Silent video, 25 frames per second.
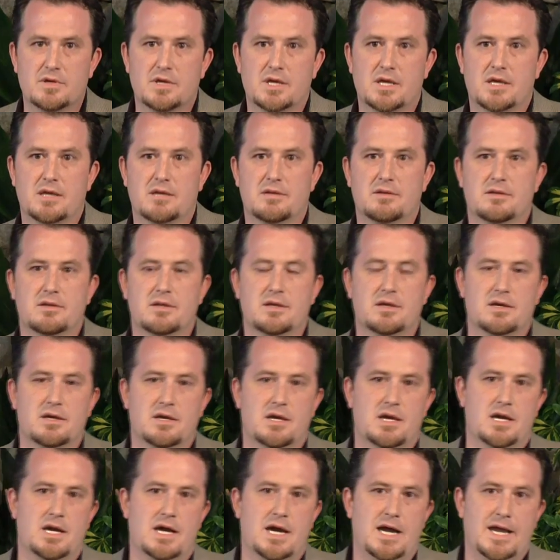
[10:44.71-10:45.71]
and
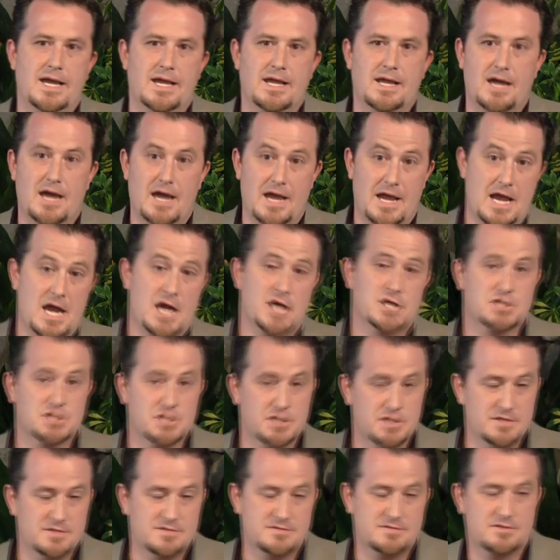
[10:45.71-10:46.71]
I
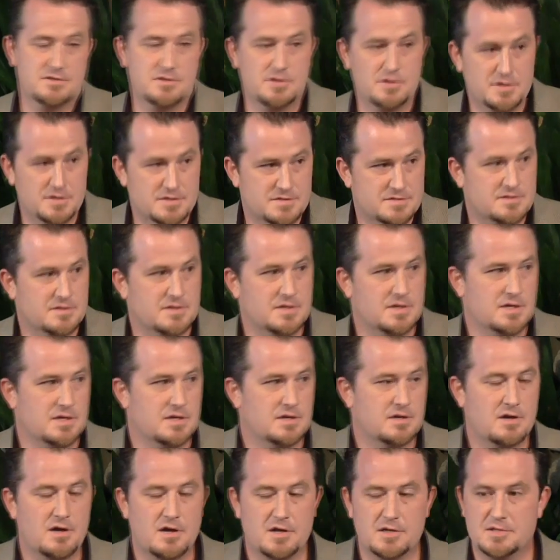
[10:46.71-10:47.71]
actually seriously
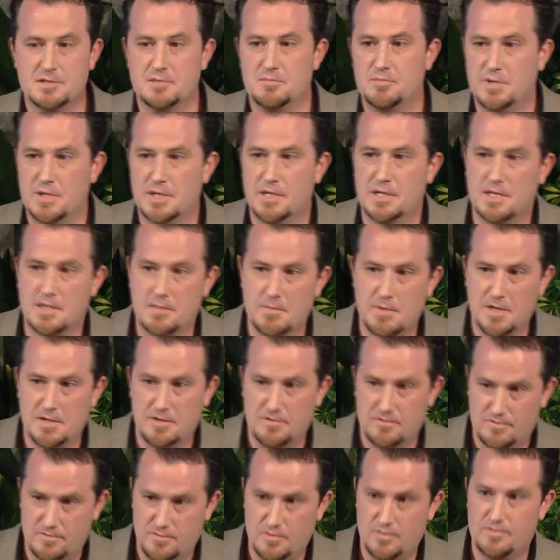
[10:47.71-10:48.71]
contemplated
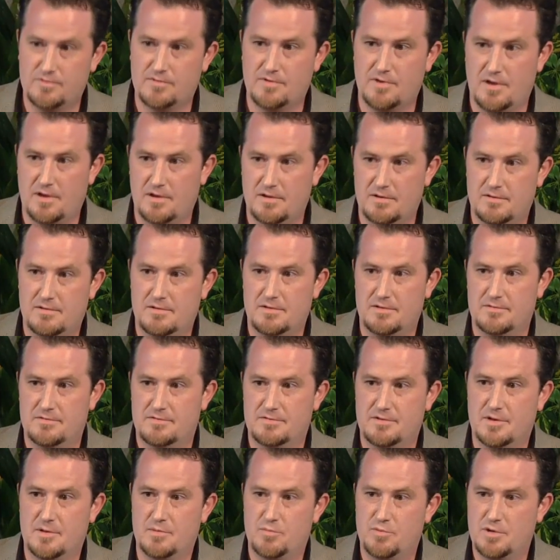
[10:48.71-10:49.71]
committing suicide
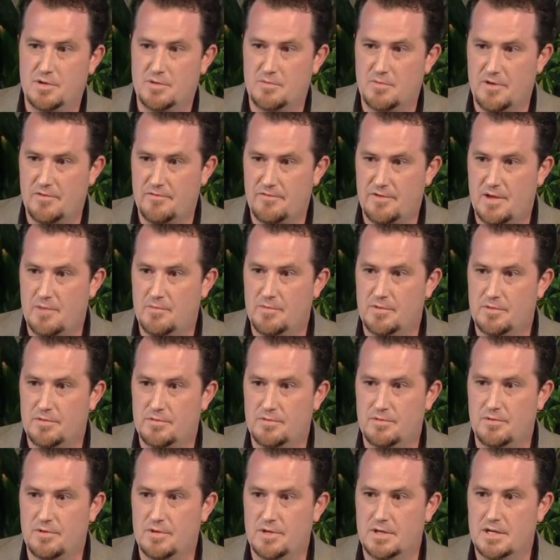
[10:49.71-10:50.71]
instead of putting my family
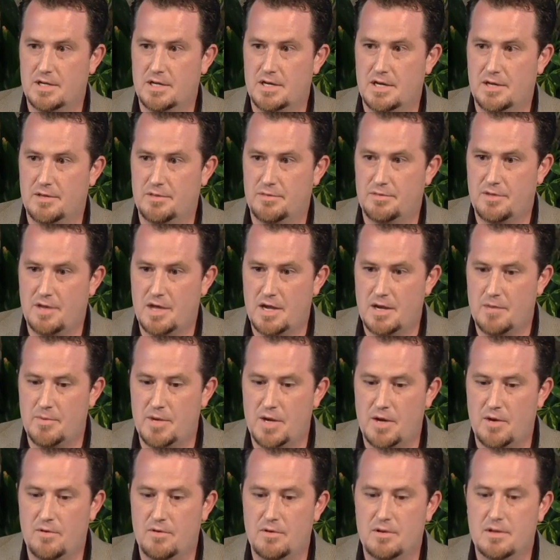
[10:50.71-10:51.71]
through it. I thought
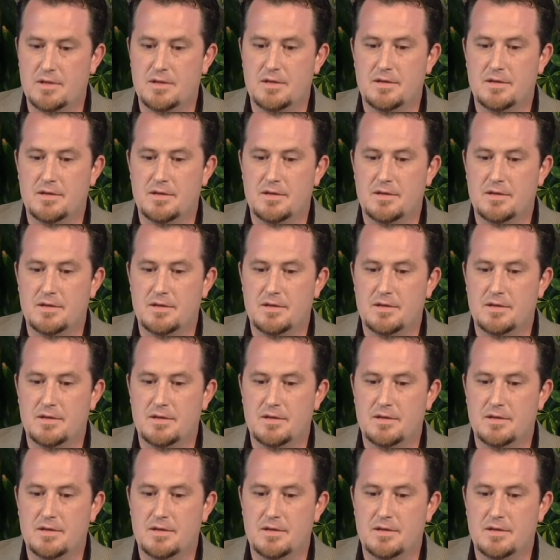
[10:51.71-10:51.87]
about,